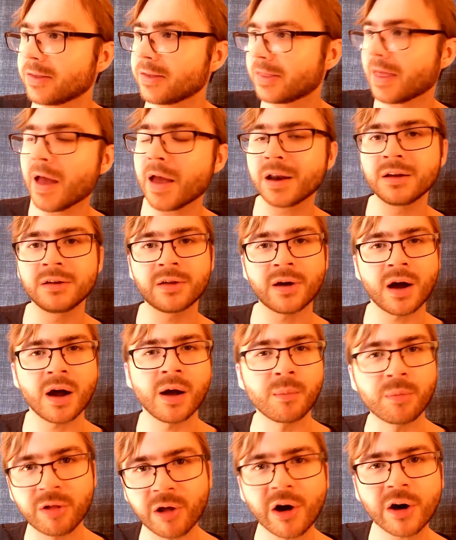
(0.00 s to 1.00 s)
10
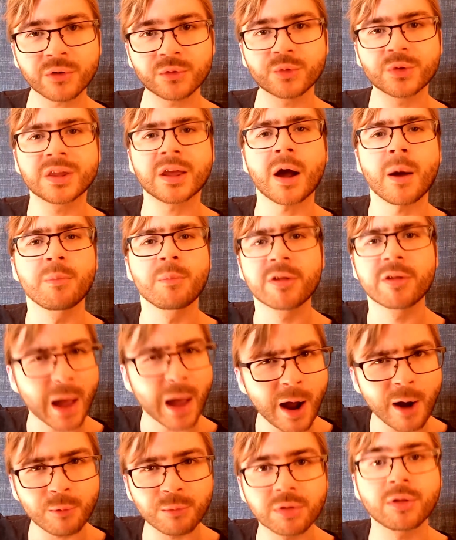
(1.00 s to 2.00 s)
times, 100 times,
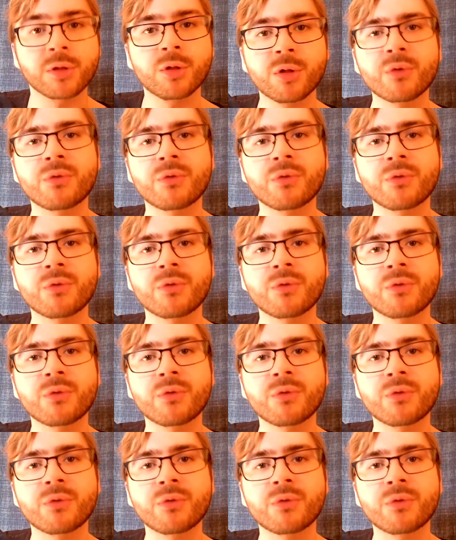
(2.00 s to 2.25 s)
thousands